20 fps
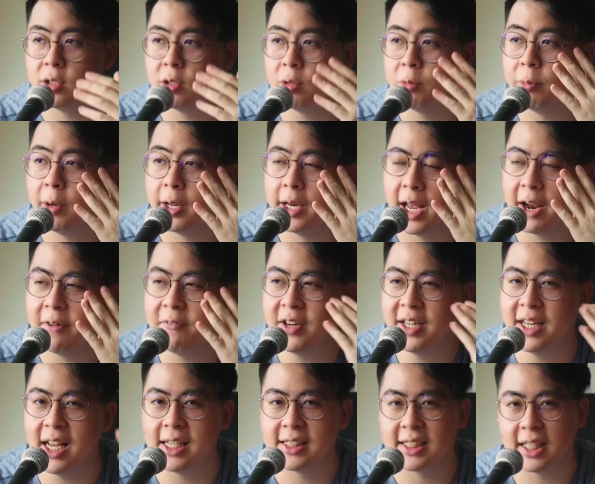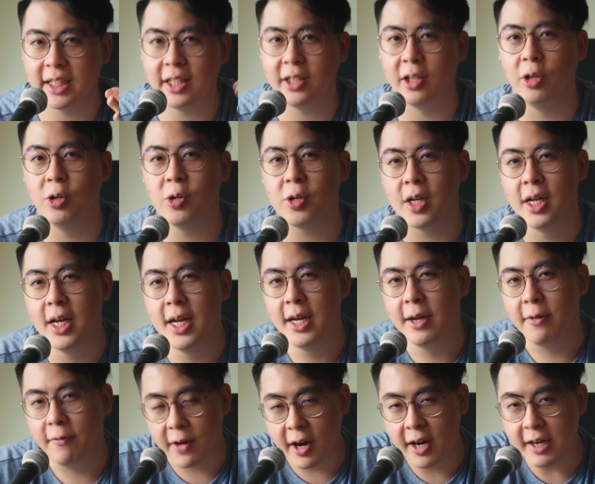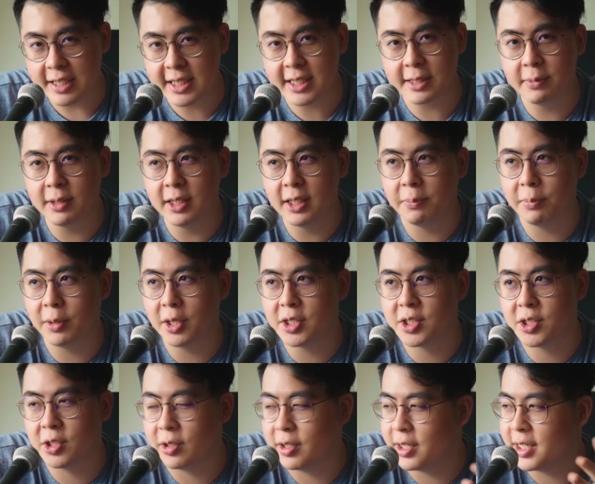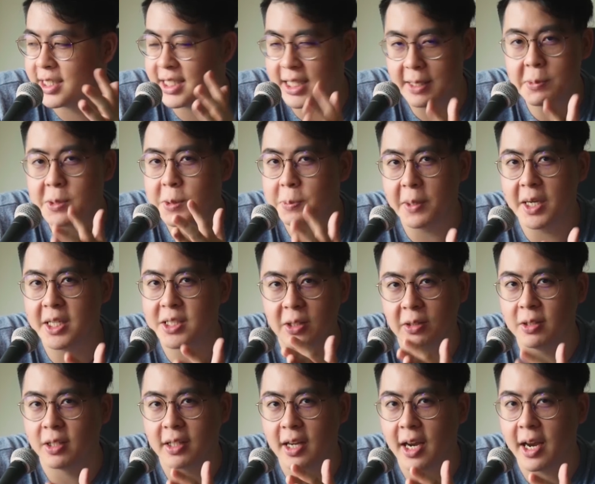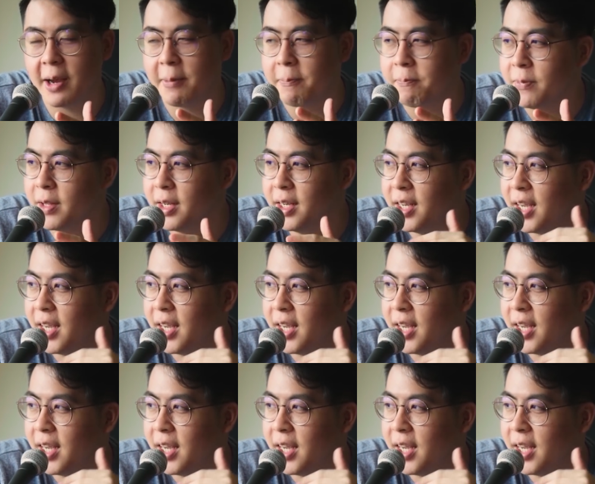when every day is starting to look very similar because you're in the same space all the time,